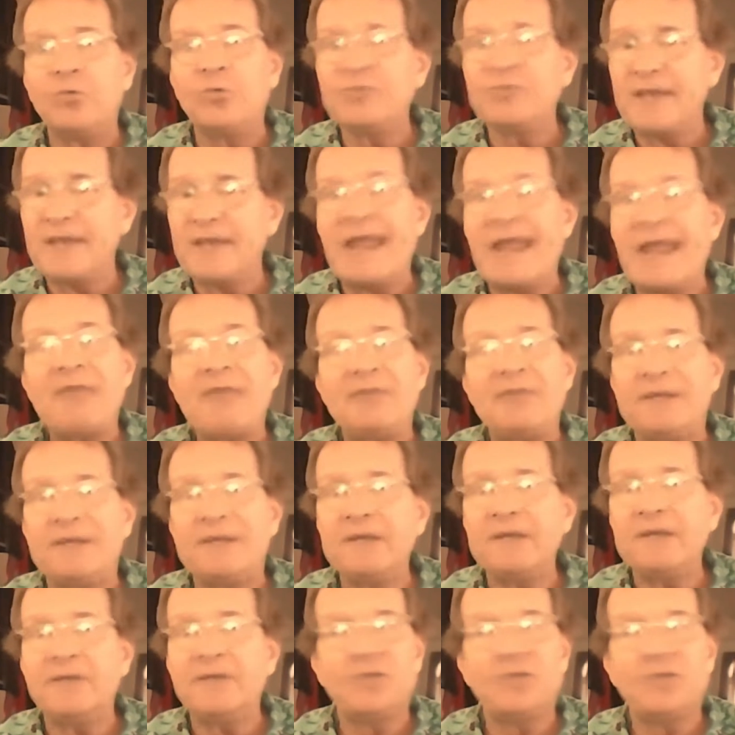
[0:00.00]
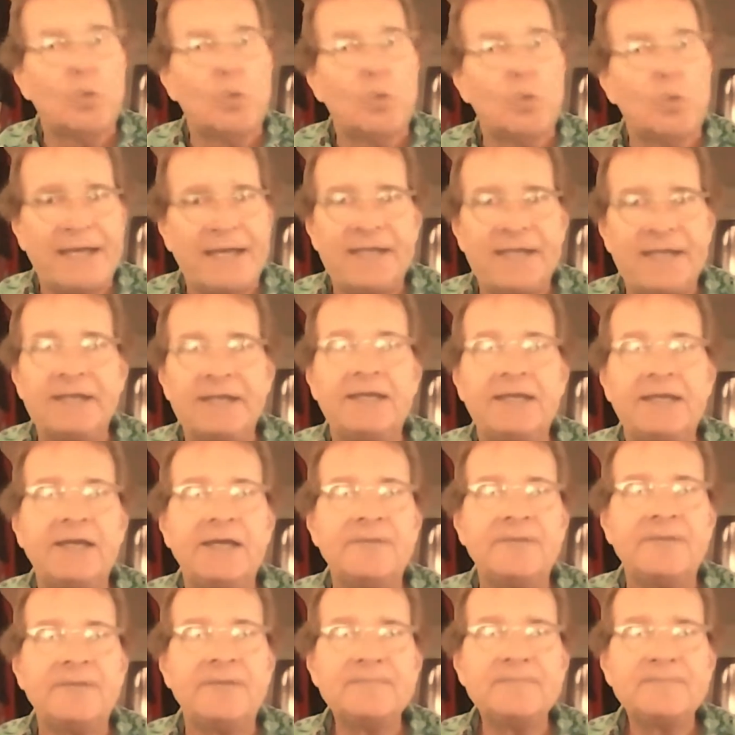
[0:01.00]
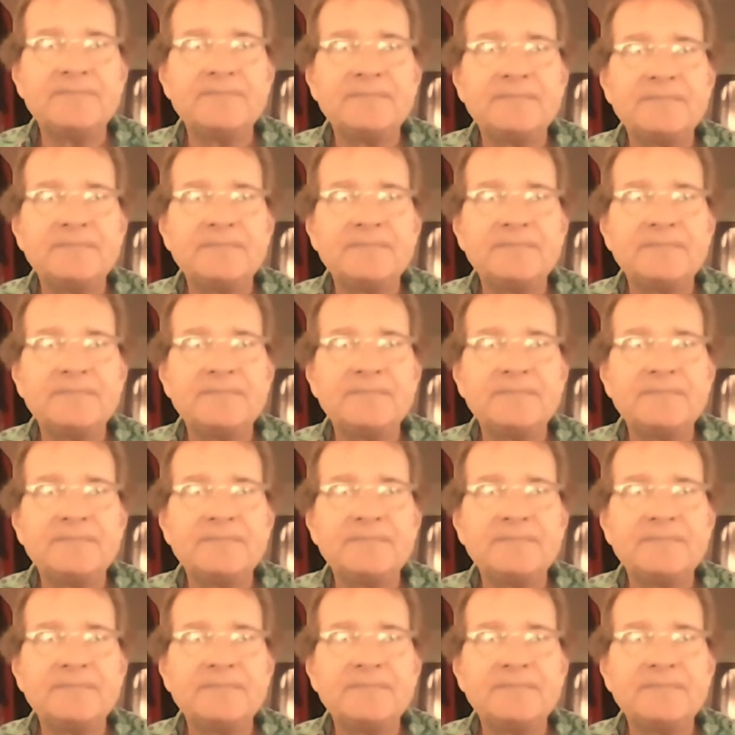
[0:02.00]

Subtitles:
was an advocate of quick kicking